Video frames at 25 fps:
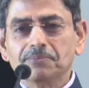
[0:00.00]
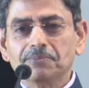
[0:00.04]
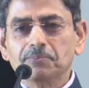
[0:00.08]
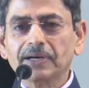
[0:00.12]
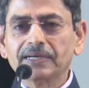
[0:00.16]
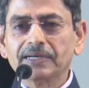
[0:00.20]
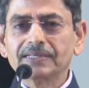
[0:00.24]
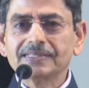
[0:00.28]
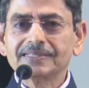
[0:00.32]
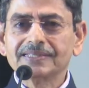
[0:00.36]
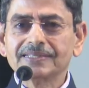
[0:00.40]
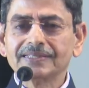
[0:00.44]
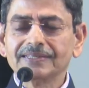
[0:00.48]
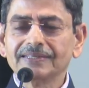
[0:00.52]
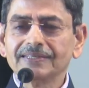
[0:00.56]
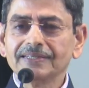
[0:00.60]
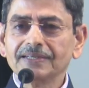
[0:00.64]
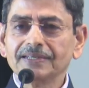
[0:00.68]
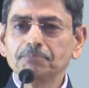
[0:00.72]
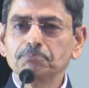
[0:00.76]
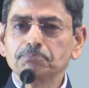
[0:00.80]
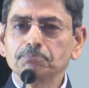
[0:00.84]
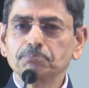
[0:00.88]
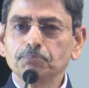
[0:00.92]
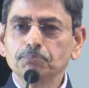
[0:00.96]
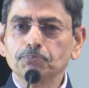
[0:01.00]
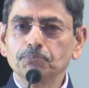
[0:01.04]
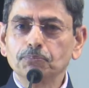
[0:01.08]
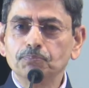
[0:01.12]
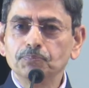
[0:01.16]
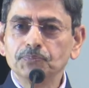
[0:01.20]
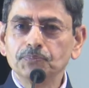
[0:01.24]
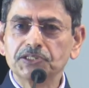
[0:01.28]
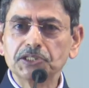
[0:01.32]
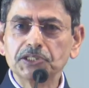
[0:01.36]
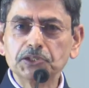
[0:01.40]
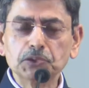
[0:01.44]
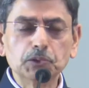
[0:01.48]
But
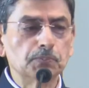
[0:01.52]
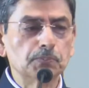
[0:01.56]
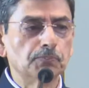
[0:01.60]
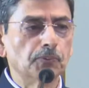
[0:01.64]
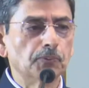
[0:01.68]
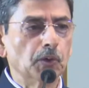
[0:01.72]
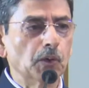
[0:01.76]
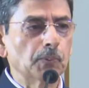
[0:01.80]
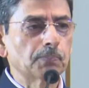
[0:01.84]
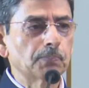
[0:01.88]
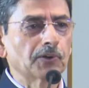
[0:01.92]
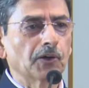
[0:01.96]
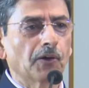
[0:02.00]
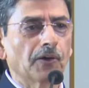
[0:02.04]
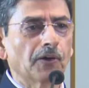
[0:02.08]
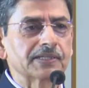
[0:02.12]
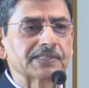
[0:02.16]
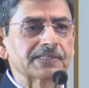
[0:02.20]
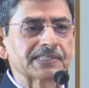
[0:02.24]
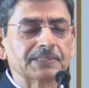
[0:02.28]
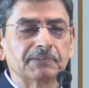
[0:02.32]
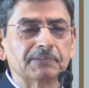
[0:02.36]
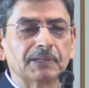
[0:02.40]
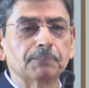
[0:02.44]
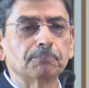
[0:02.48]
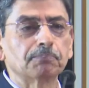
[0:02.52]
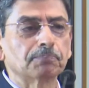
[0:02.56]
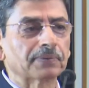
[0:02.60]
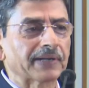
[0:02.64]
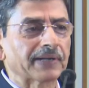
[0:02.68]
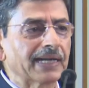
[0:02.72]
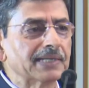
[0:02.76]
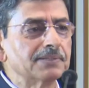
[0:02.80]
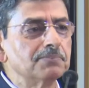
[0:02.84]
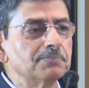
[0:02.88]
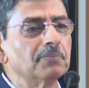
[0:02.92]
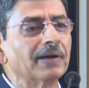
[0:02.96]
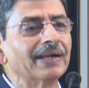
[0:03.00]
G.U. Pope calls him a
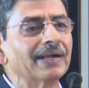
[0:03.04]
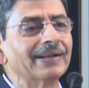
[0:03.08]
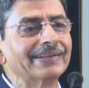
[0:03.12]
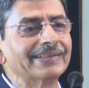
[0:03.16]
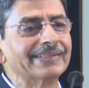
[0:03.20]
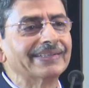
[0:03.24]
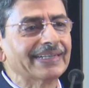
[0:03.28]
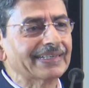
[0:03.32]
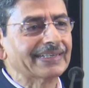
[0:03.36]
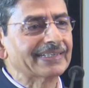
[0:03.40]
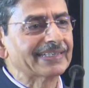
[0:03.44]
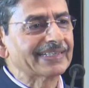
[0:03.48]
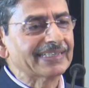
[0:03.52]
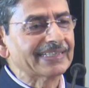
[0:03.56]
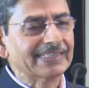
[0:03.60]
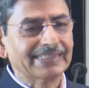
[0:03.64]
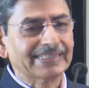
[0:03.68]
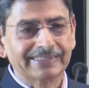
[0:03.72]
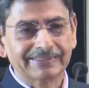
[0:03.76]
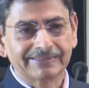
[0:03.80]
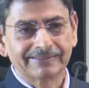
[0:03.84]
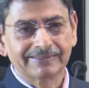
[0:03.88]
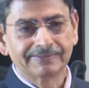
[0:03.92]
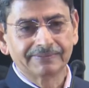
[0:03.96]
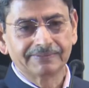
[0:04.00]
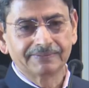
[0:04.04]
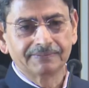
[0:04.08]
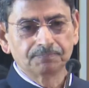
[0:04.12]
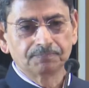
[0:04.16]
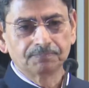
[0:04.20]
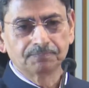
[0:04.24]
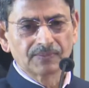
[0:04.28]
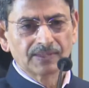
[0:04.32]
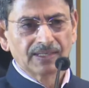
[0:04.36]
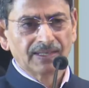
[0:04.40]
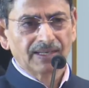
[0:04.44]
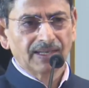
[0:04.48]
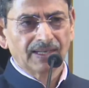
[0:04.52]
primal deity.
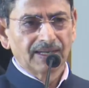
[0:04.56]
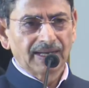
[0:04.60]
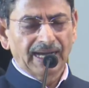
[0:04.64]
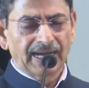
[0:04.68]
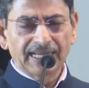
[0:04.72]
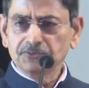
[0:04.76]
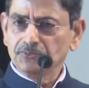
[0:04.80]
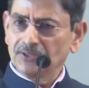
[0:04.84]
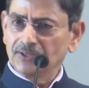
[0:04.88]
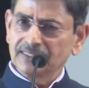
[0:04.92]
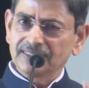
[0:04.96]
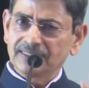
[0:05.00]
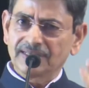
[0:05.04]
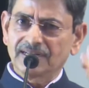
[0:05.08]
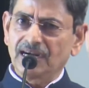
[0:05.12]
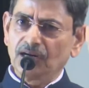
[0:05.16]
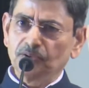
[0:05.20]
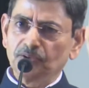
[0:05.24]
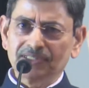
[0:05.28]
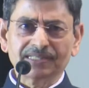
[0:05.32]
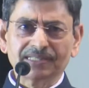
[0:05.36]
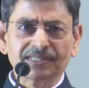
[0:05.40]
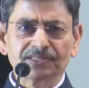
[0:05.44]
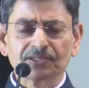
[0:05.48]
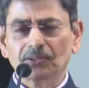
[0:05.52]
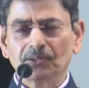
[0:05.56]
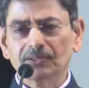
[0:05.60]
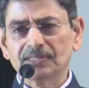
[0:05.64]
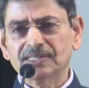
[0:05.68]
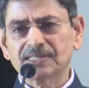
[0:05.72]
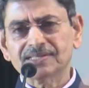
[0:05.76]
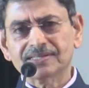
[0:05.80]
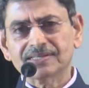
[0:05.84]
I wonder how it has not